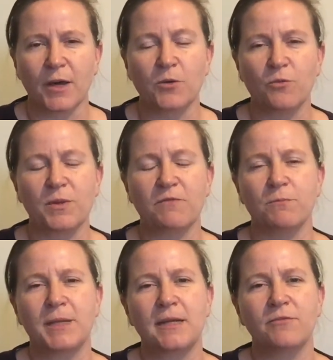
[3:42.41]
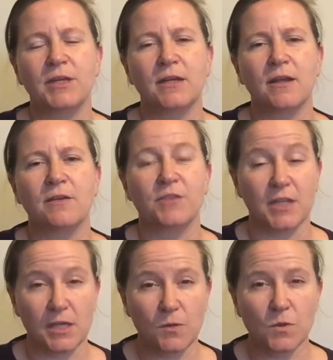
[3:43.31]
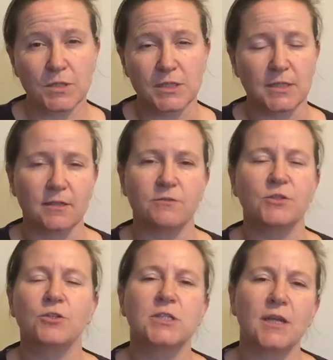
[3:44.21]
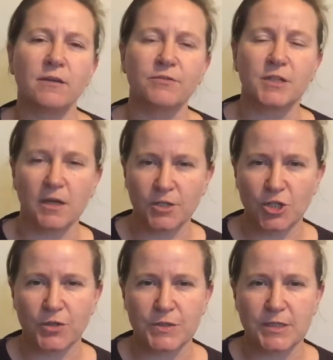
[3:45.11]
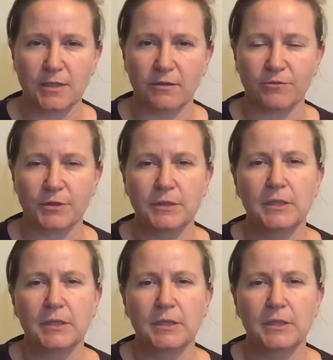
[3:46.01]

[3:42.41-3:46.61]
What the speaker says: I would have been living a life that he wanted to live, not a life that I chose to live.